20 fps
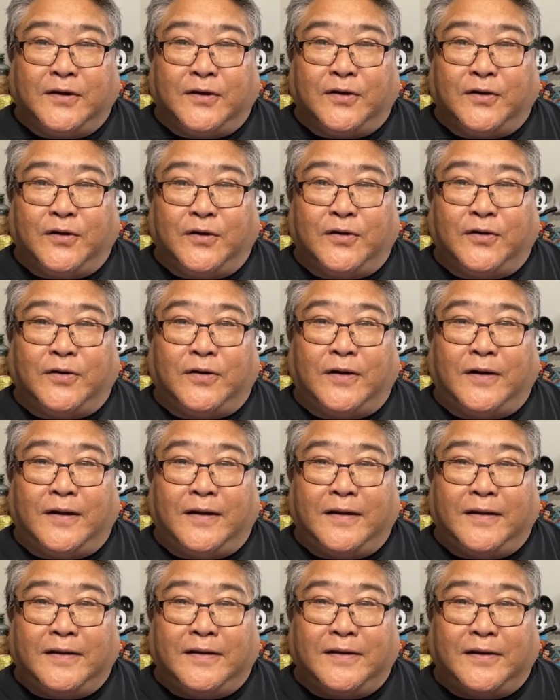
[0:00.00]
her,
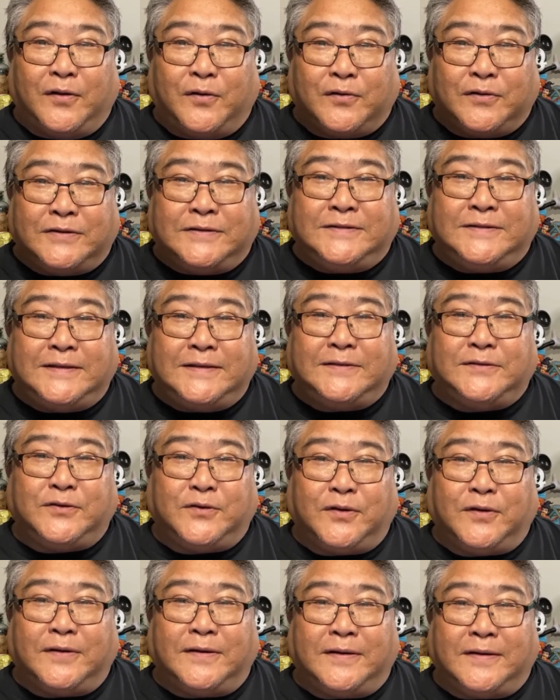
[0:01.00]
you know, she sees
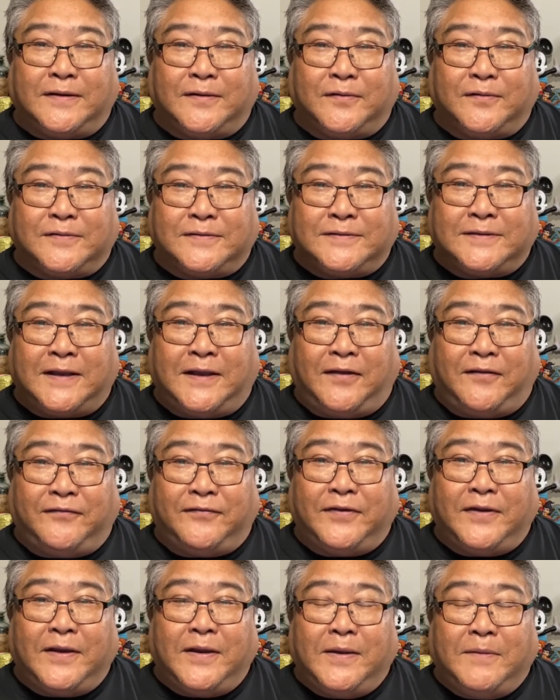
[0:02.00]
her in it herself,